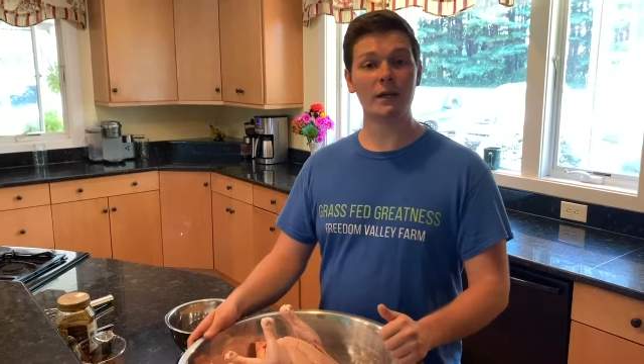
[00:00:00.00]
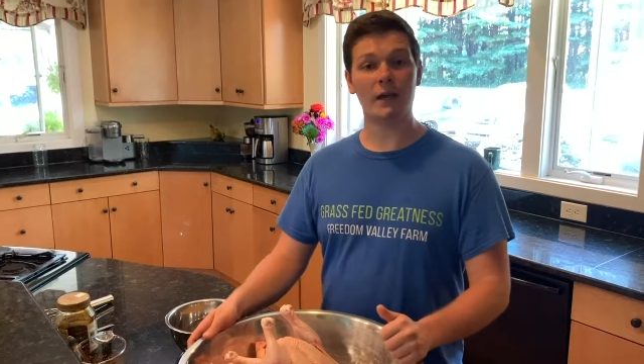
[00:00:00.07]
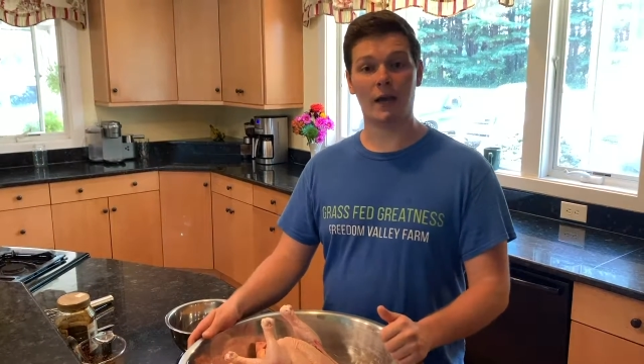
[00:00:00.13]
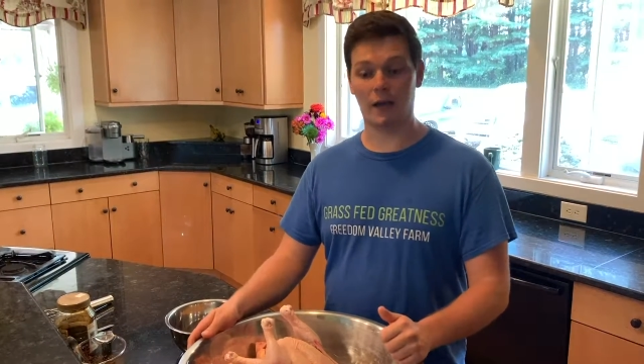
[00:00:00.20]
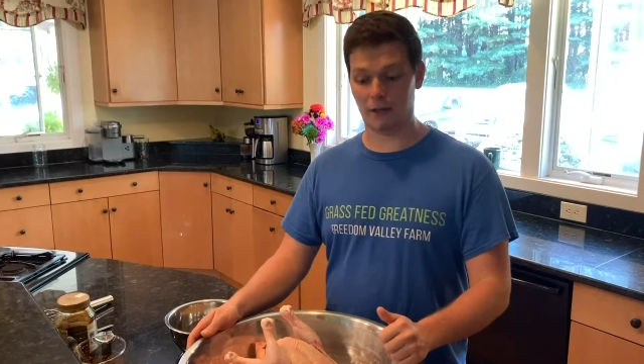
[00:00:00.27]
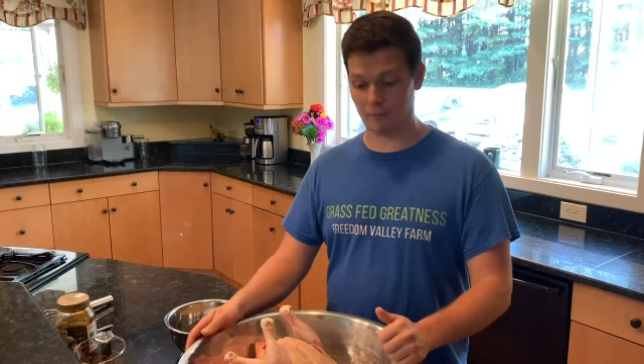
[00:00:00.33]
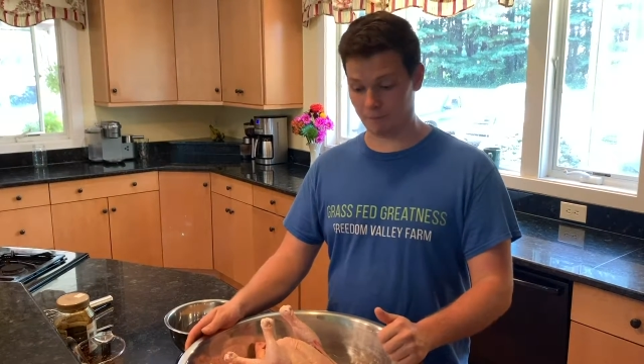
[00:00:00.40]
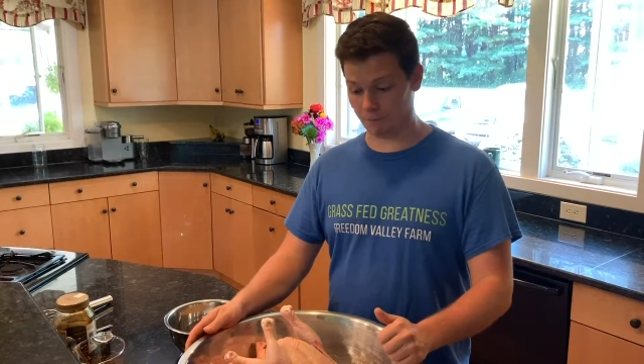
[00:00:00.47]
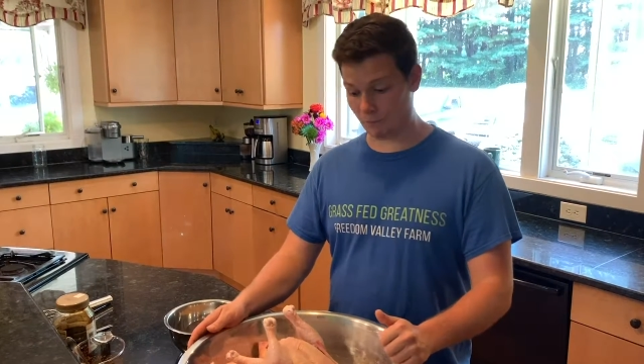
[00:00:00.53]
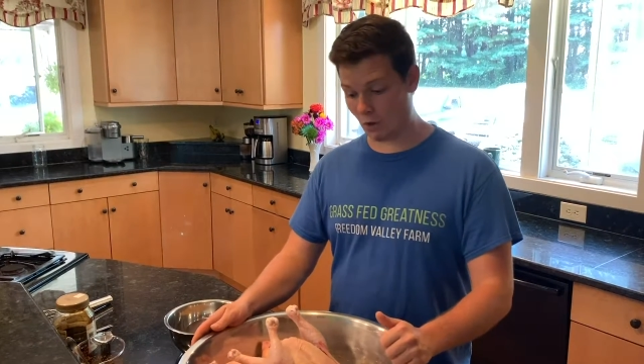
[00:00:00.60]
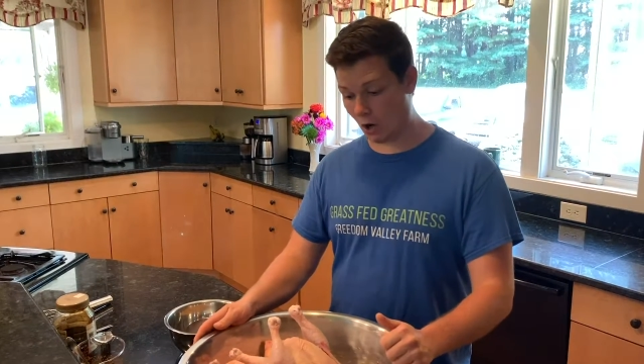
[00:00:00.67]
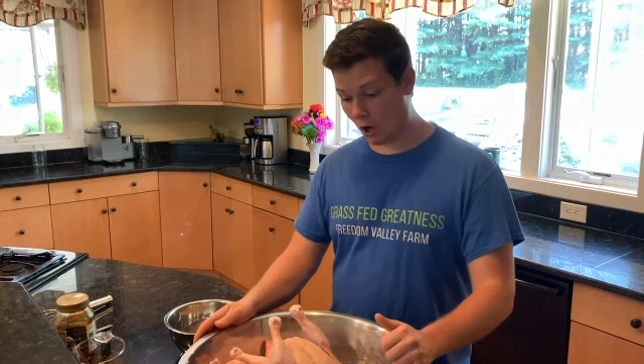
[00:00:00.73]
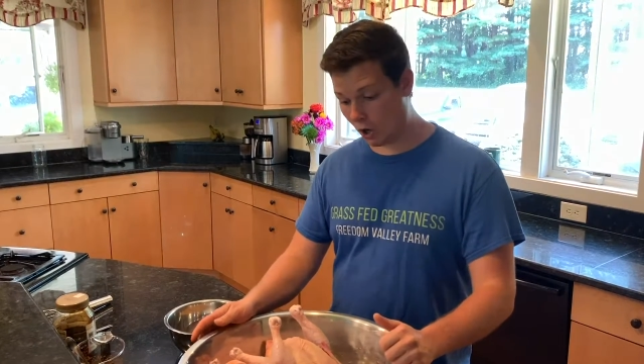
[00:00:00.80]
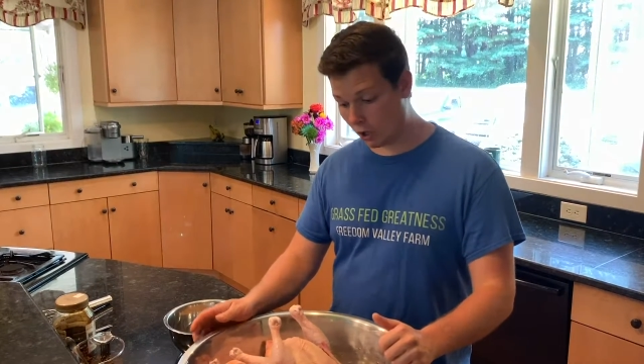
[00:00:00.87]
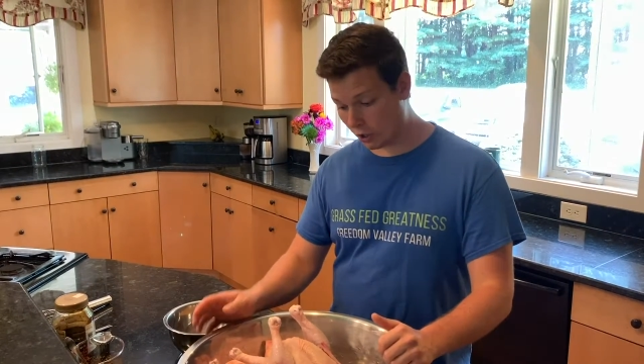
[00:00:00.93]
What
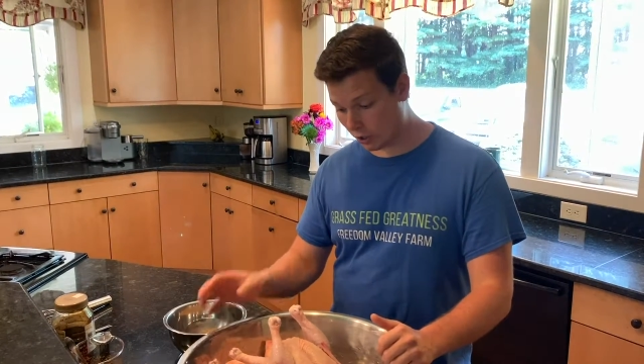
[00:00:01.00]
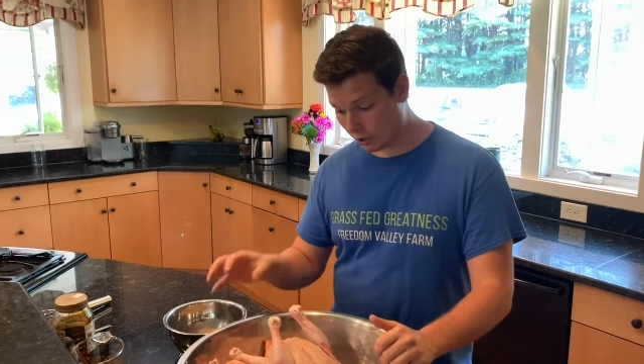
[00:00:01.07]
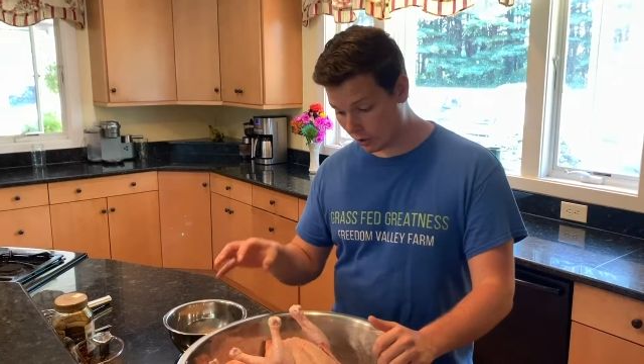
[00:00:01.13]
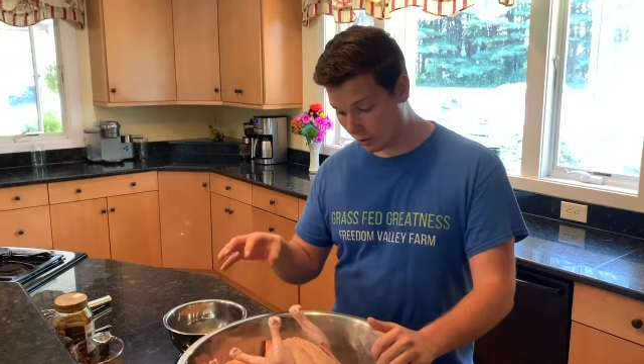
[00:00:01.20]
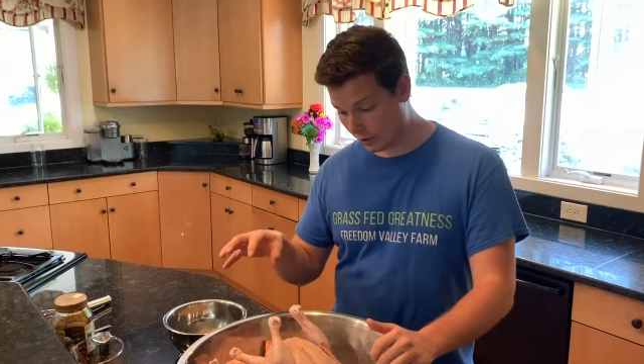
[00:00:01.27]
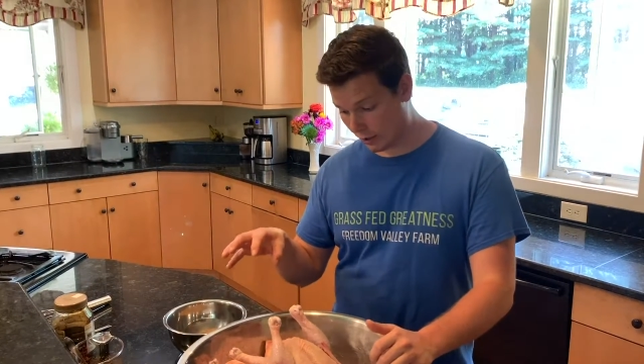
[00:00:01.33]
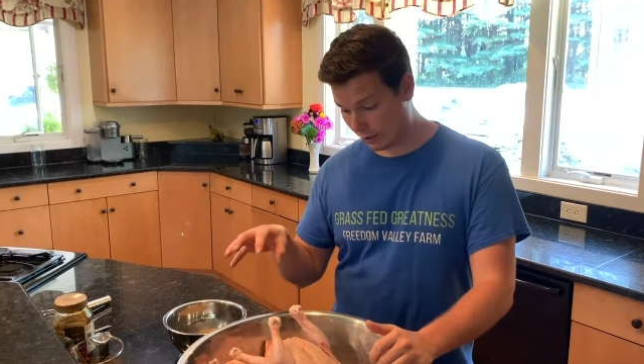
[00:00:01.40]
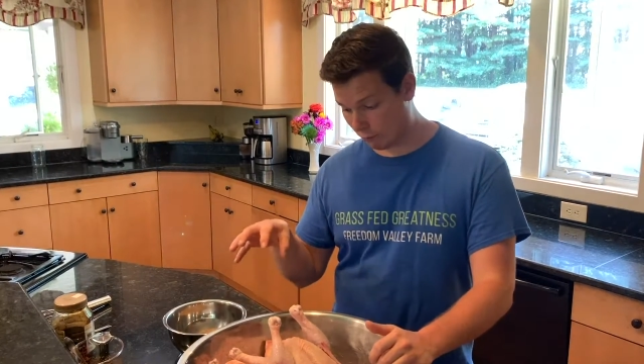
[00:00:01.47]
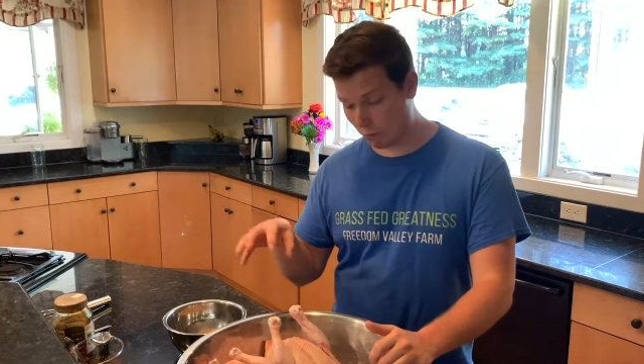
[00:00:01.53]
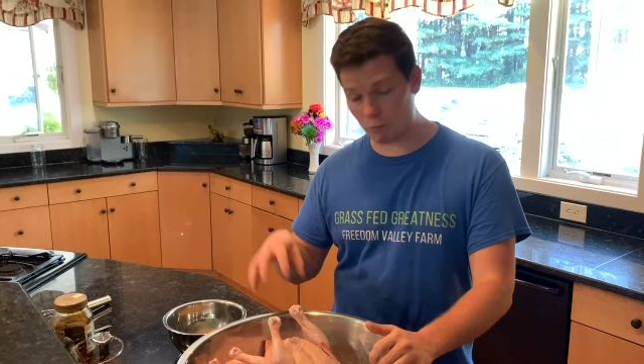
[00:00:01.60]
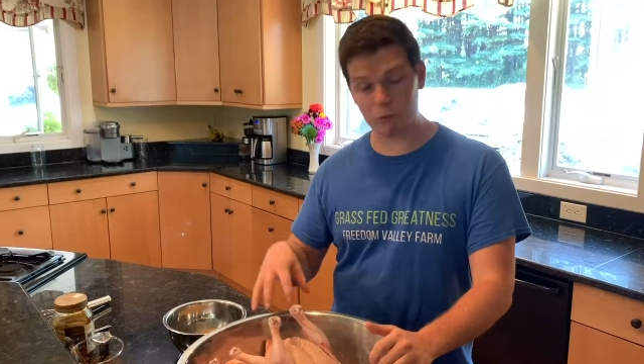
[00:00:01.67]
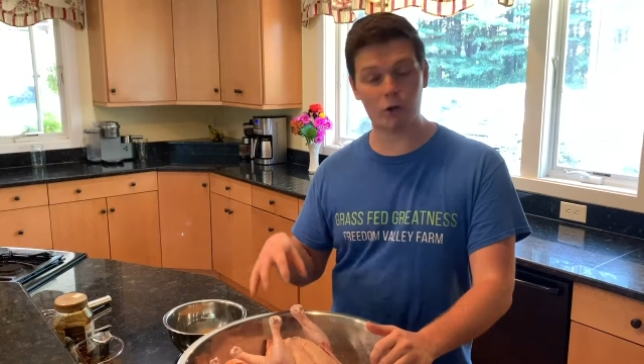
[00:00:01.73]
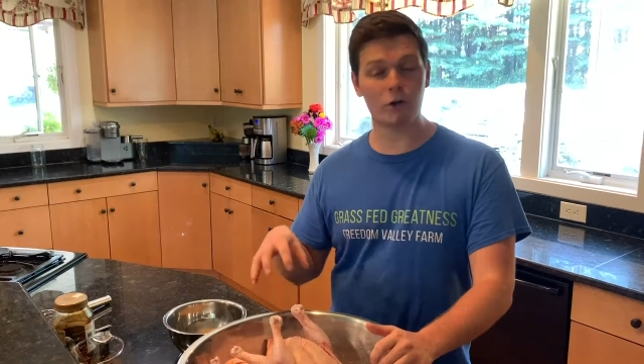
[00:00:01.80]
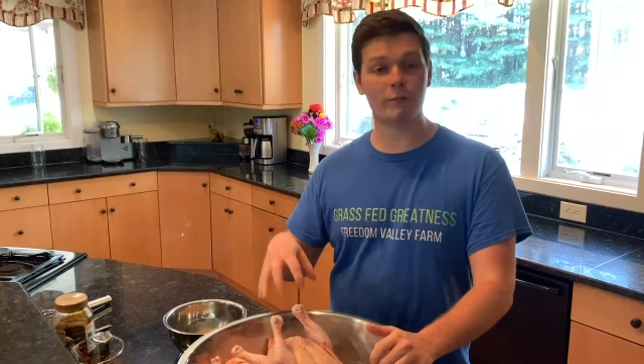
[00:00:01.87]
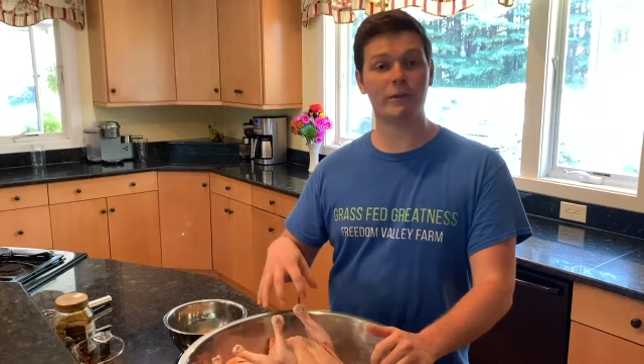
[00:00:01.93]

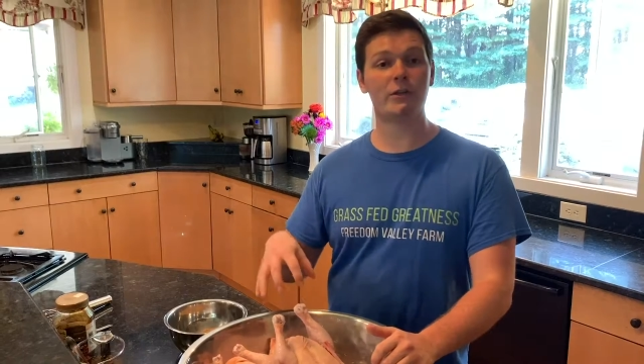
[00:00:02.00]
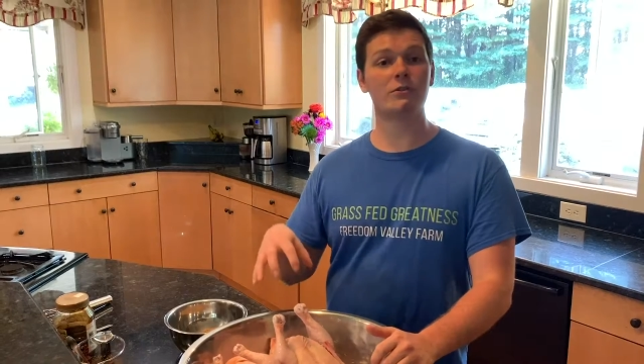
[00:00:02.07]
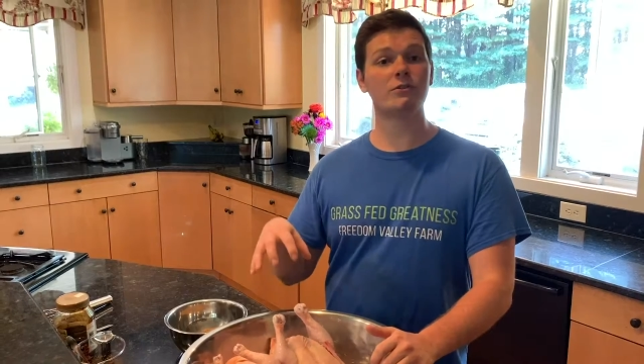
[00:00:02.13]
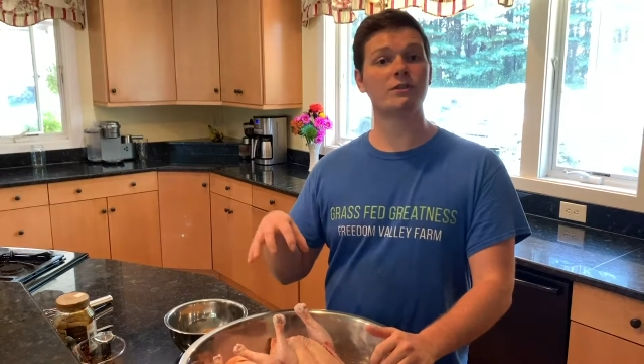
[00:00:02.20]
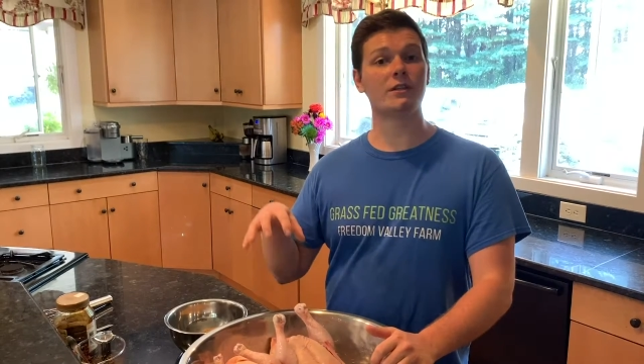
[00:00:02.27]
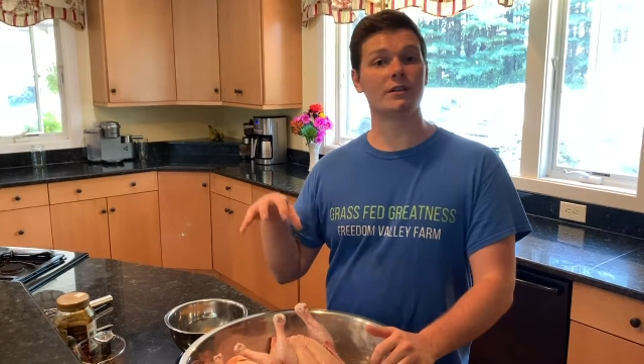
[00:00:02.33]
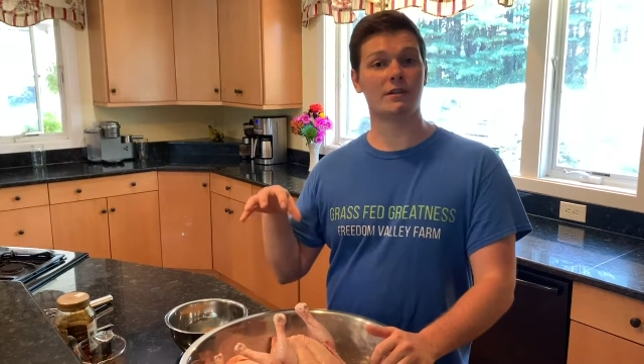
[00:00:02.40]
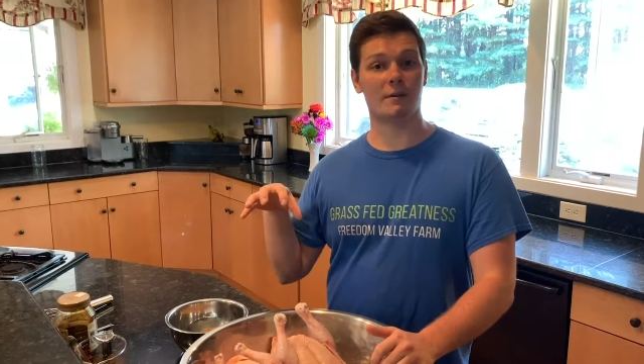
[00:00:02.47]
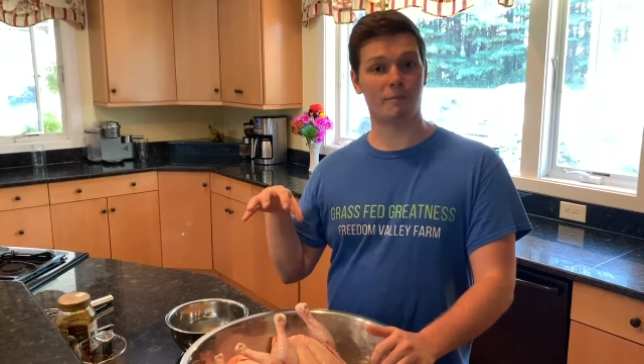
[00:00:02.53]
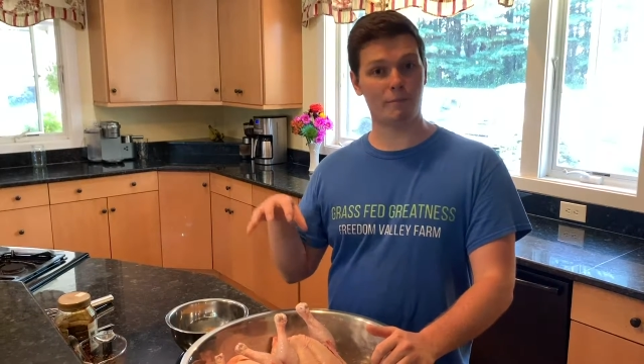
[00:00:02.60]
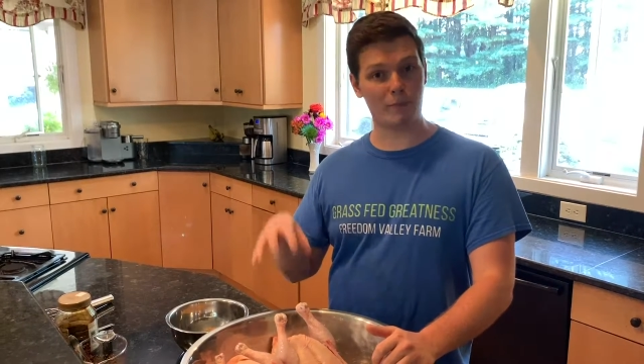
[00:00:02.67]
we're going to be using is a